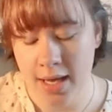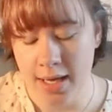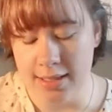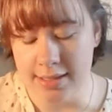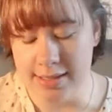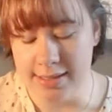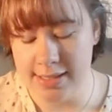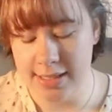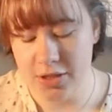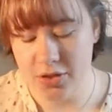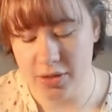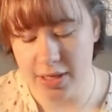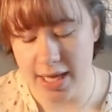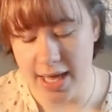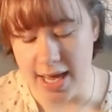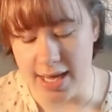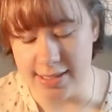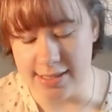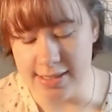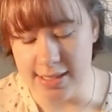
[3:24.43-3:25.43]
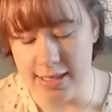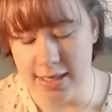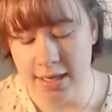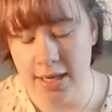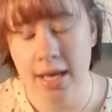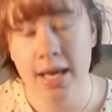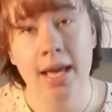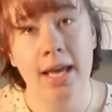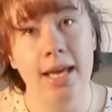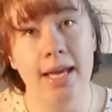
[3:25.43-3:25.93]
And citric acid
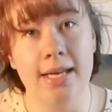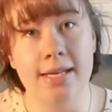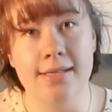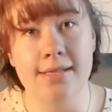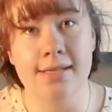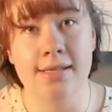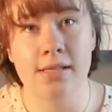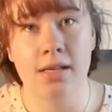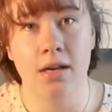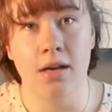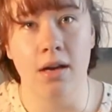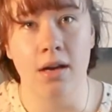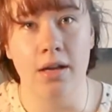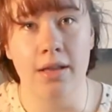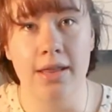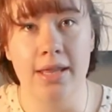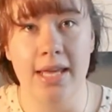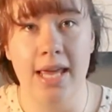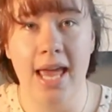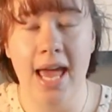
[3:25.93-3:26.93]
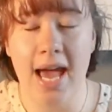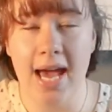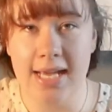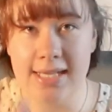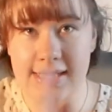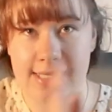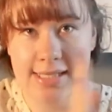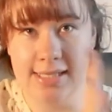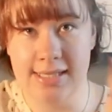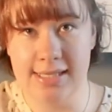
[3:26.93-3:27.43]
is on the
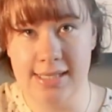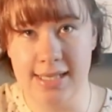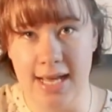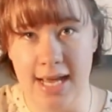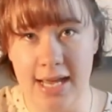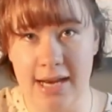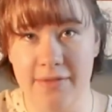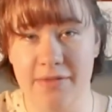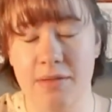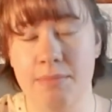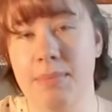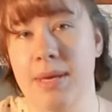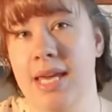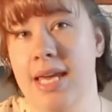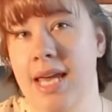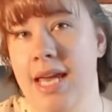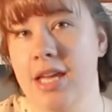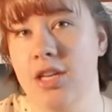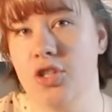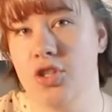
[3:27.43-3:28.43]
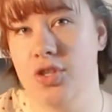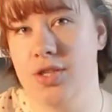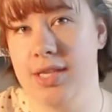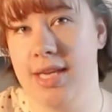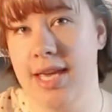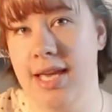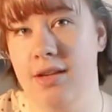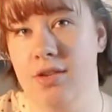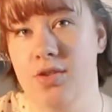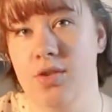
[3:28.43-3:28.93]
acid side of the pH
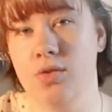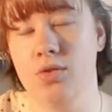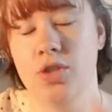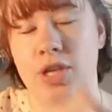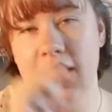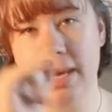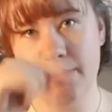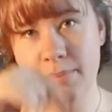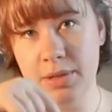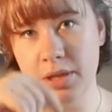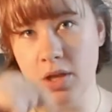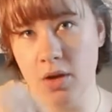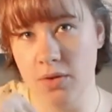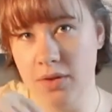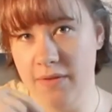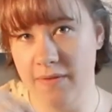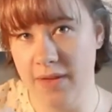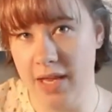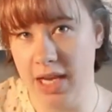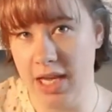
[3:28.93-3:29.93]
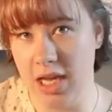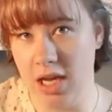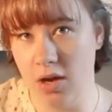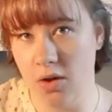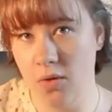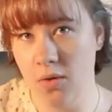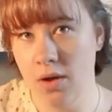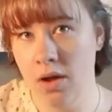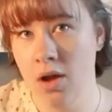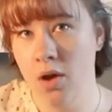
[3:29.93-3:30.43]
scale. So check below the
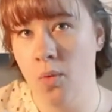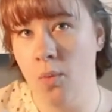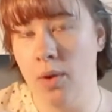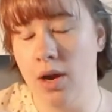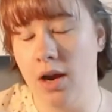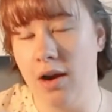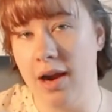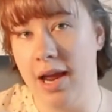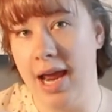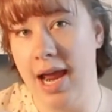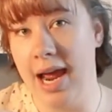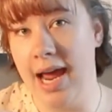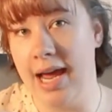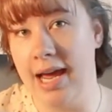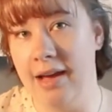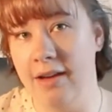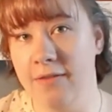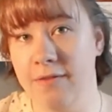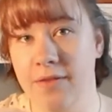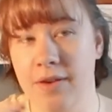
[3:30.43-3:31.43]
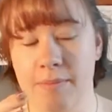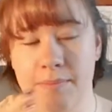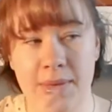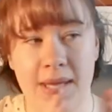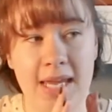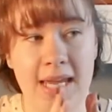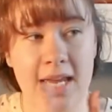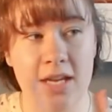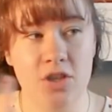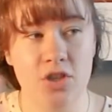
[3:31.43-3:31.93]
video where I have a
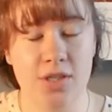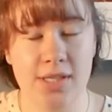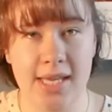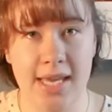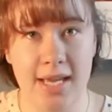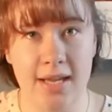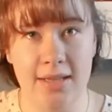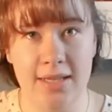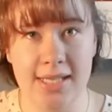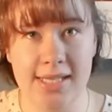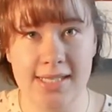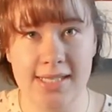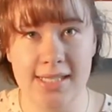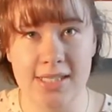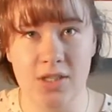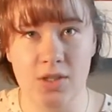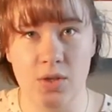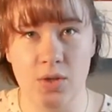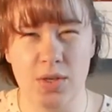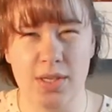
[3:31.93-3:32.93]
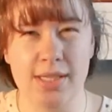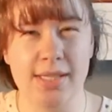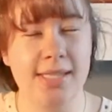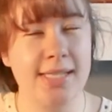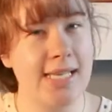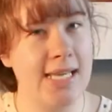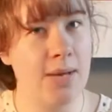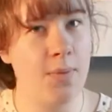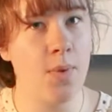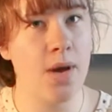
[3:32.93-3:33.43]
pH scale listed so you can
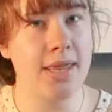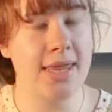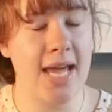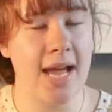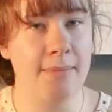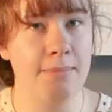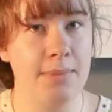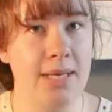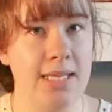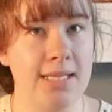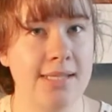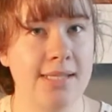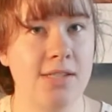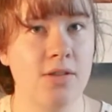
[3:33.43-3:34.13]
see what that means.